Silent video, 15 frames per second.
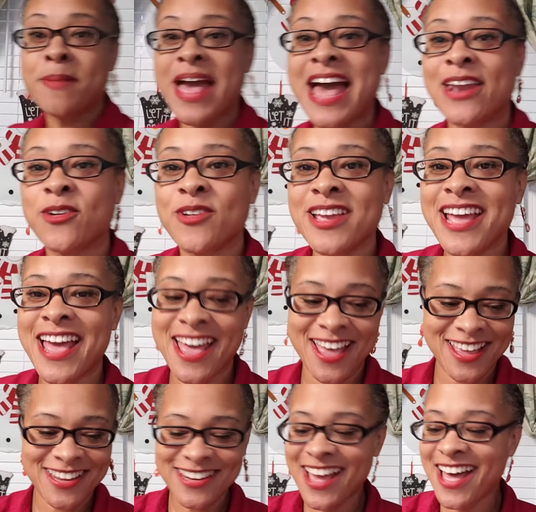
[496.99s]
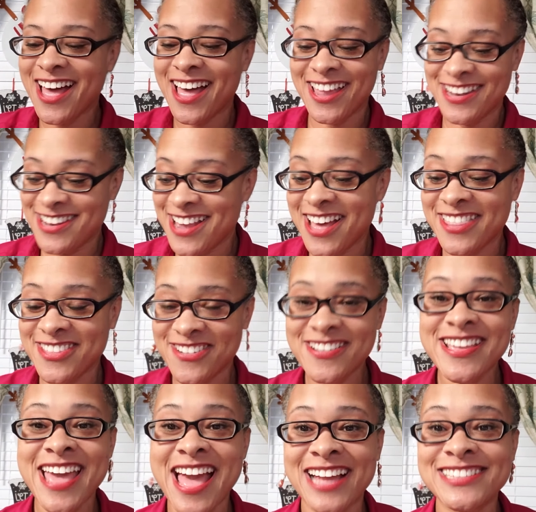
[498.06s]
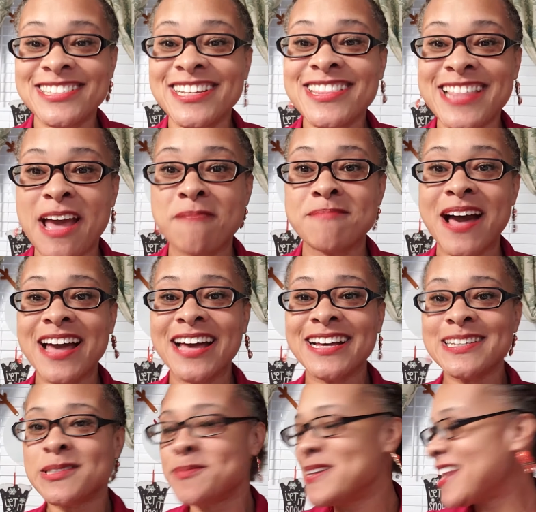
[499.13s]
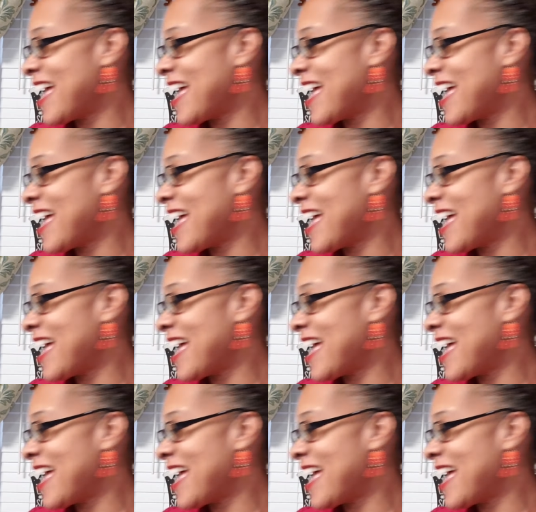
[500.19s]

battery, and another gadget that my husband